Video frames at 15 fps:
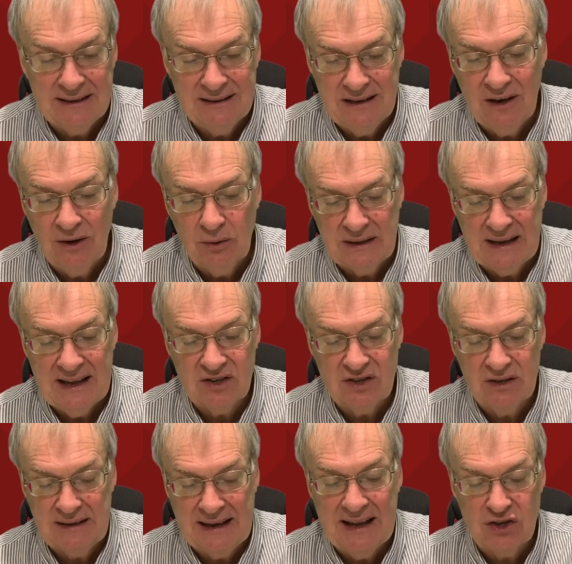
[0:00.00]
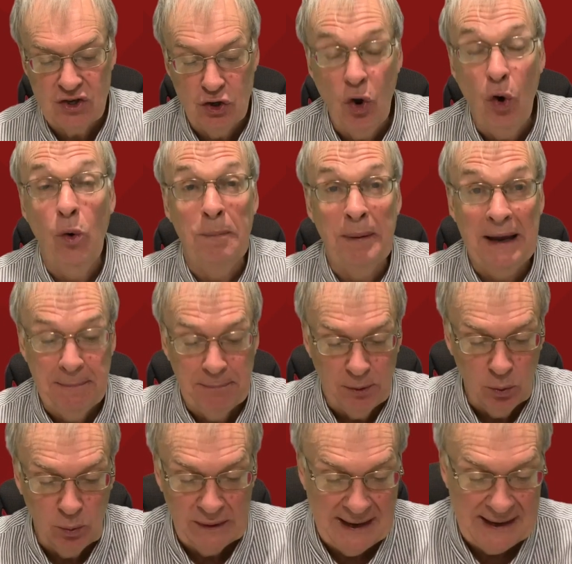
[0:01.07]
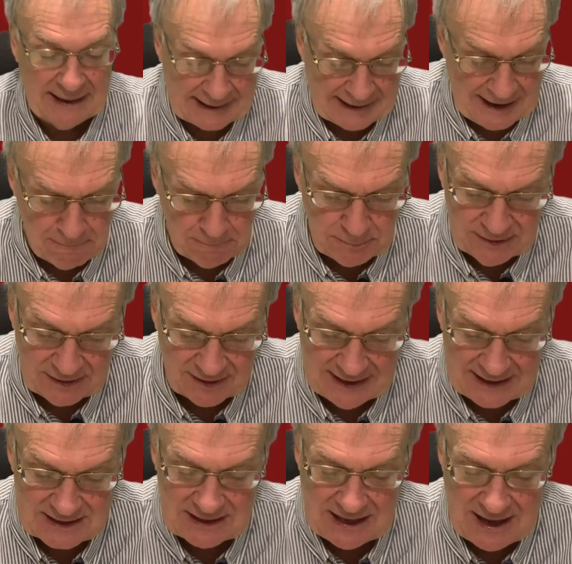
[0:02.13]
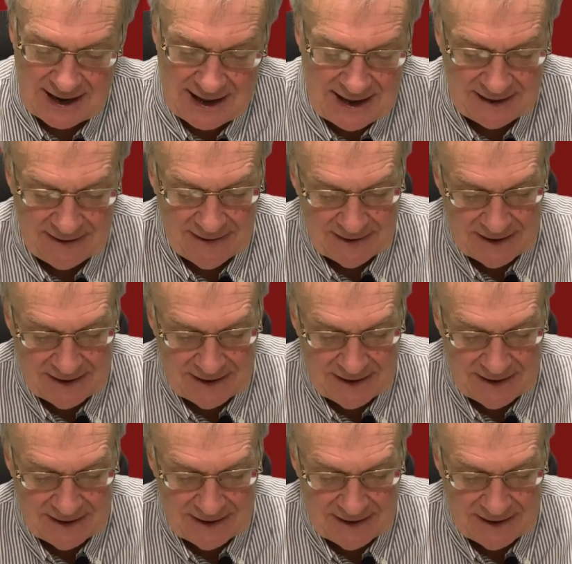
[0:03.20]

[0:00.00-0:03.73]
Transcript: you know, get to know people within the camp and things like that.